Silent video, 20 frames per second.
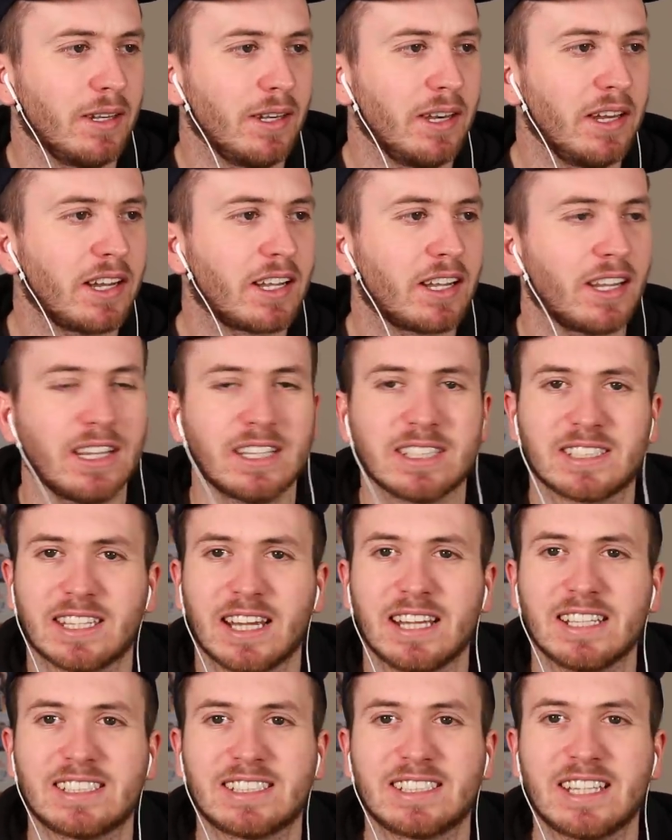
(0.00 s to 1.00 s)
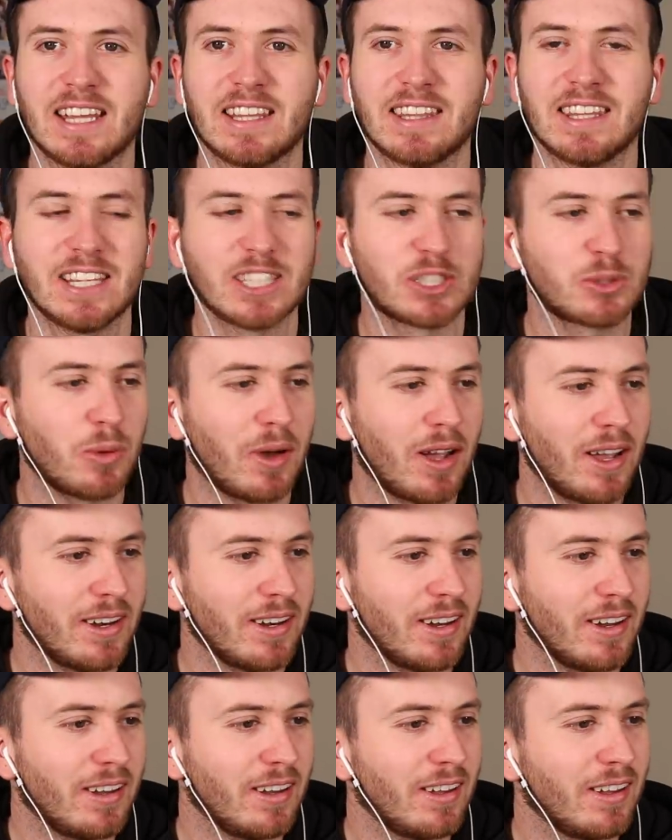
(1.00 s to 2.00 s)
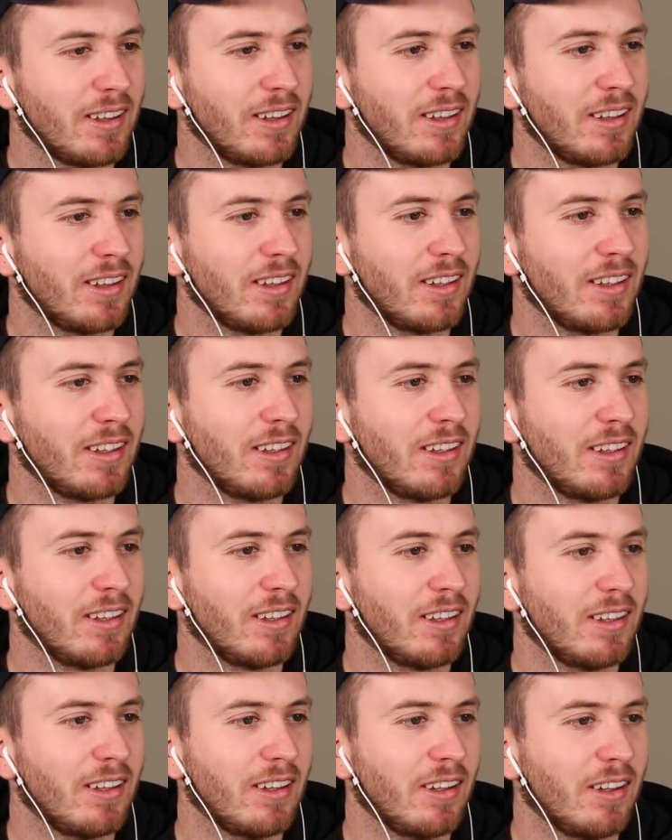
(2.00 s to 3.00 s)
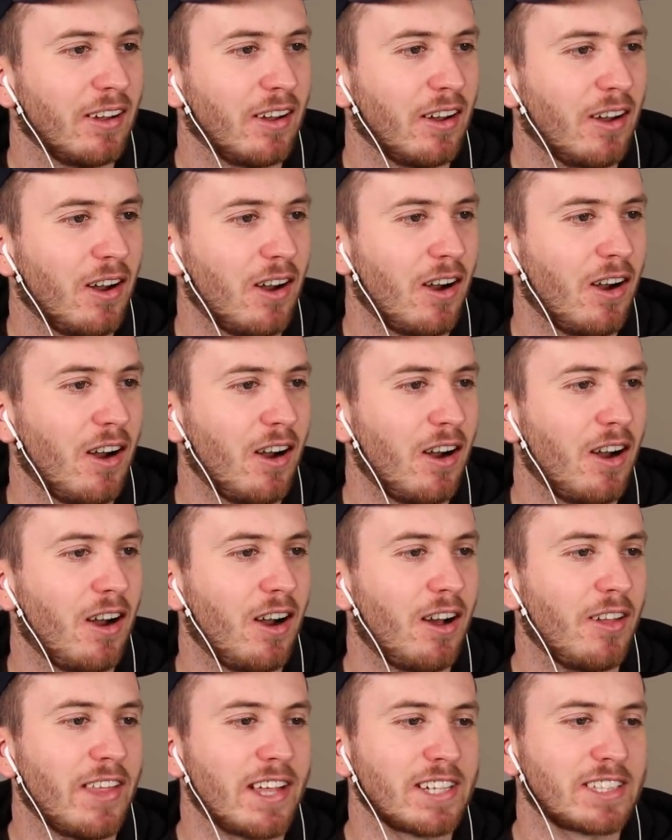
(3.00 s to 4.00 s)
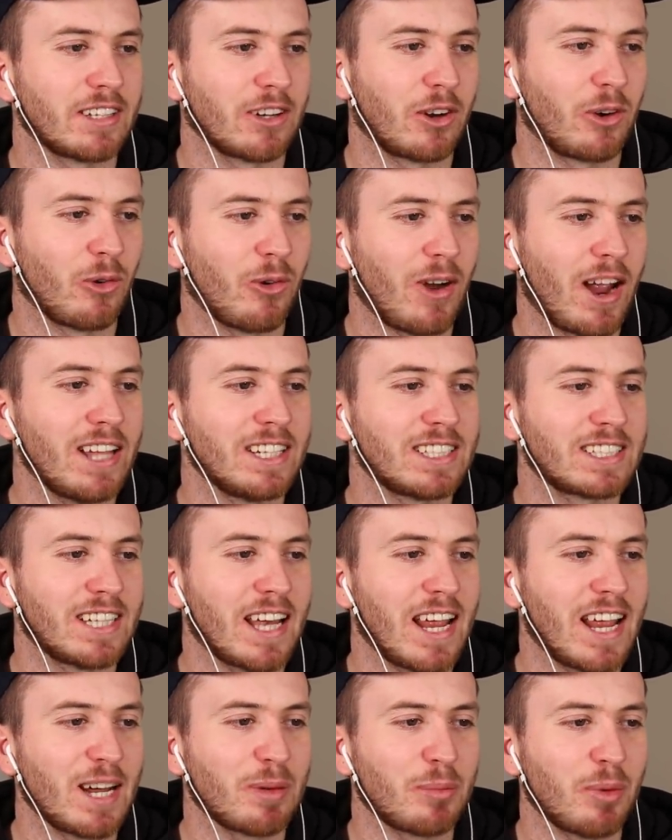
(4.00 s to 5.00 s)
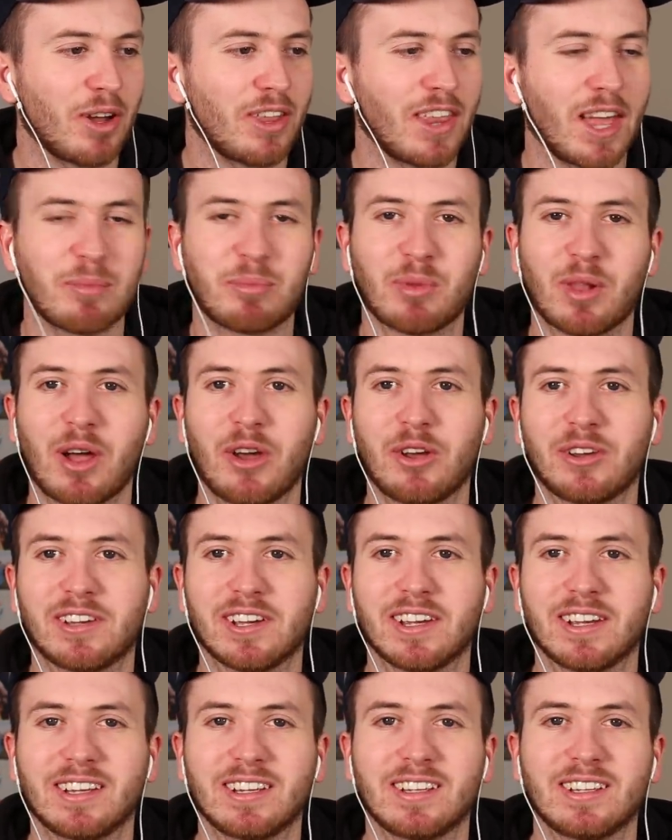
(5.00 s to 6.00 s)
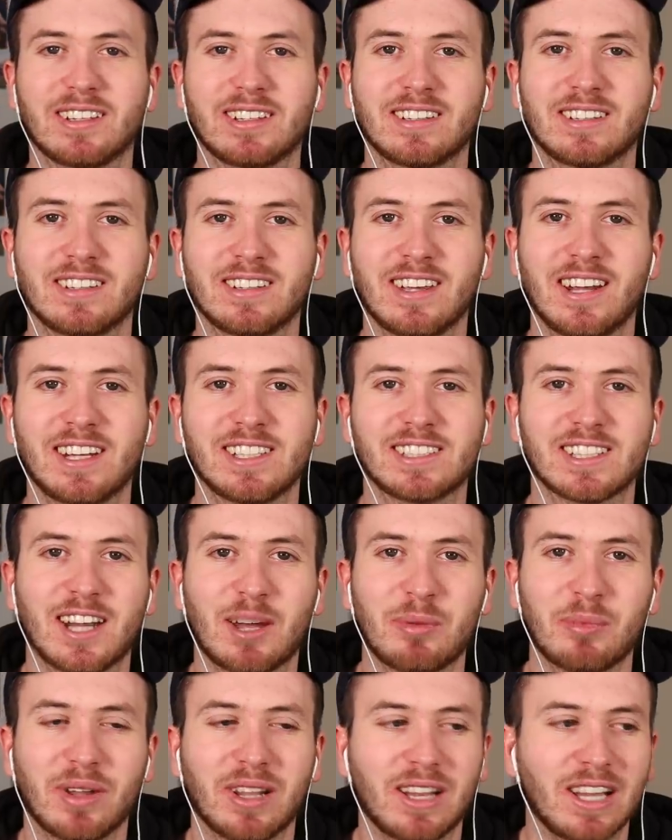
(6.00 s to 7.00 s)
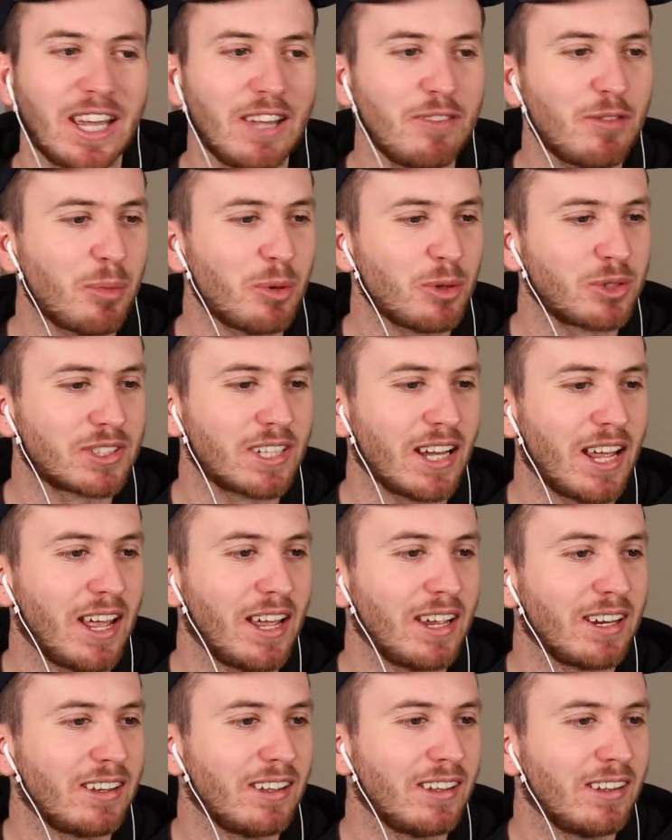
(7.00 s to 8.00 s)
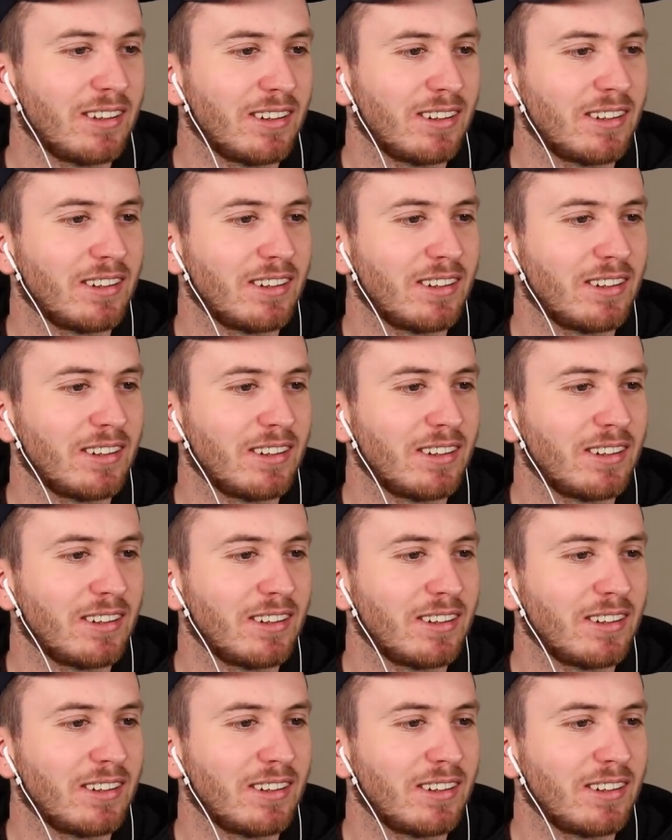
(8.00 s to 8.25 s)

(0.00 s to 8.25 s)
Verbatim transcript: Nicholas has sent this one. Oh, that's a great snag by that bloke. That is an unbelievable snag.